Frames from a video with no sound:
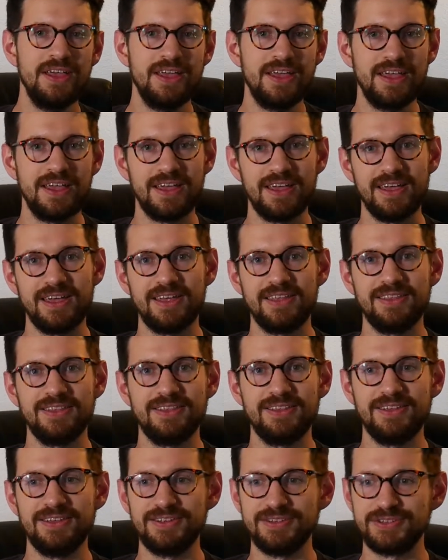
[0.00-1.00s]

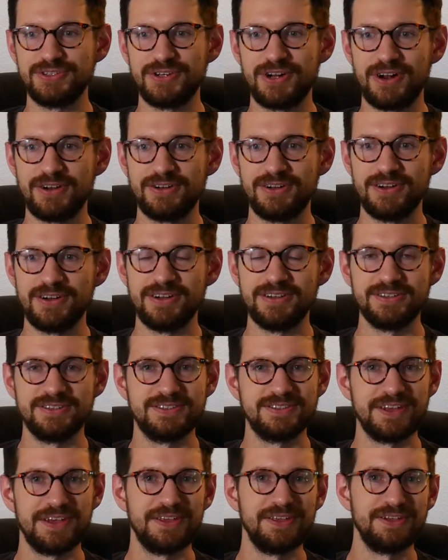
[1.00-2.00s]
and the instructor is
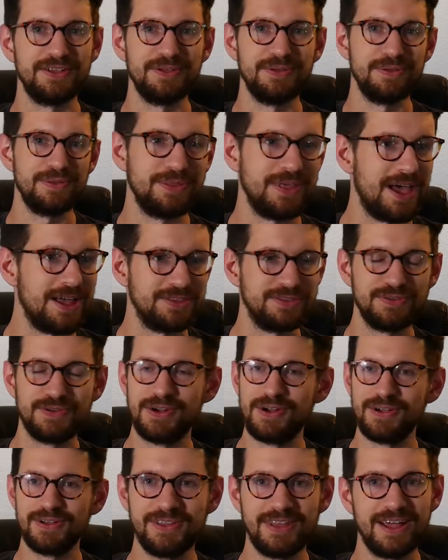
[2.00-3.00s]
telling you, that's
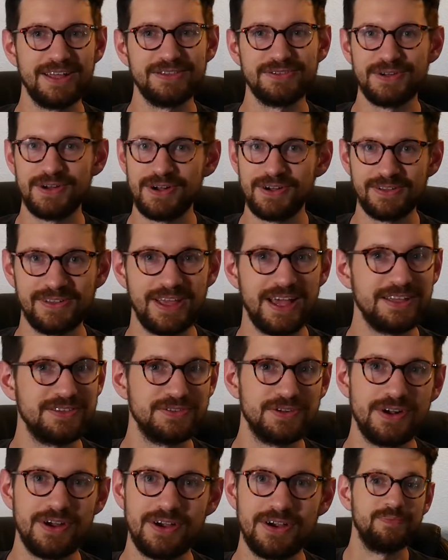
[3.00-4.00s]
wrong, that's wrong, that's
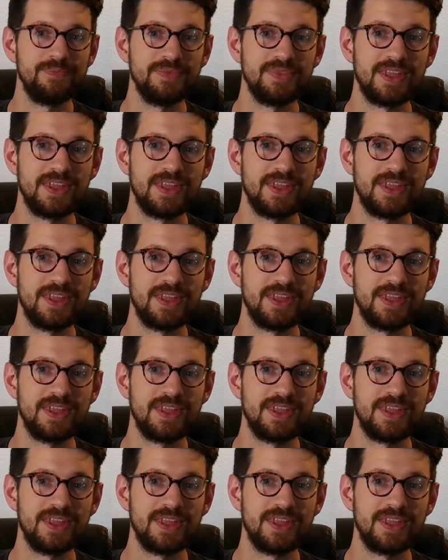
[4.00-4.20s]
wrong.